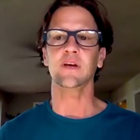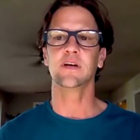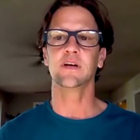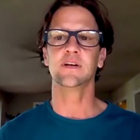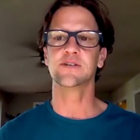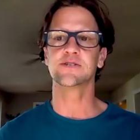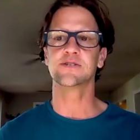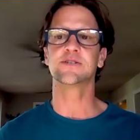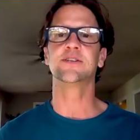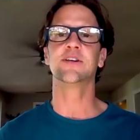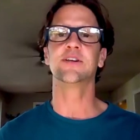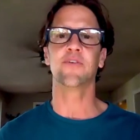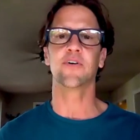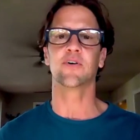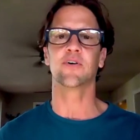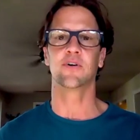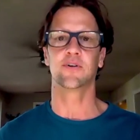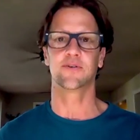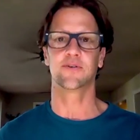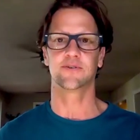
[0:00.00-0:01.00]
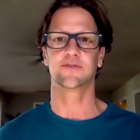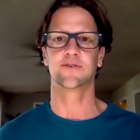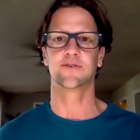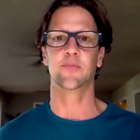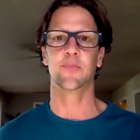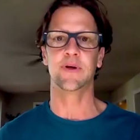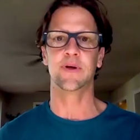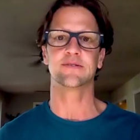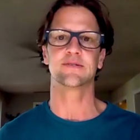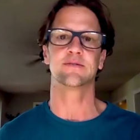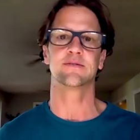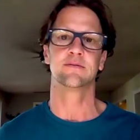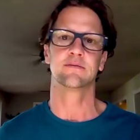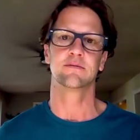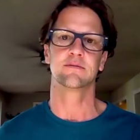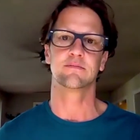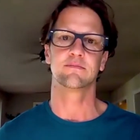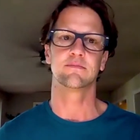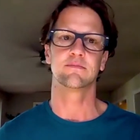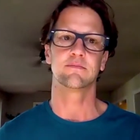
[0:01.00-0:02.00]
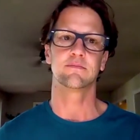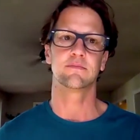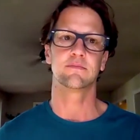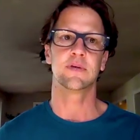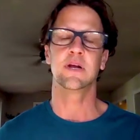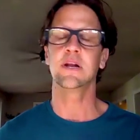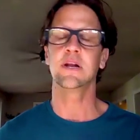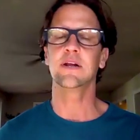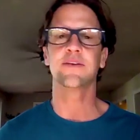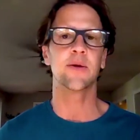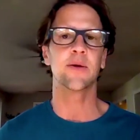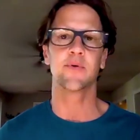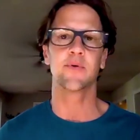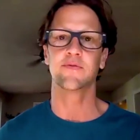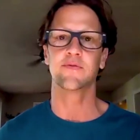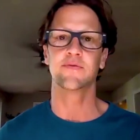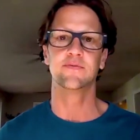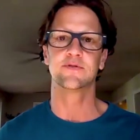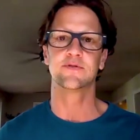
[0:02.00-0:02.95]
it's just difficult to base any type of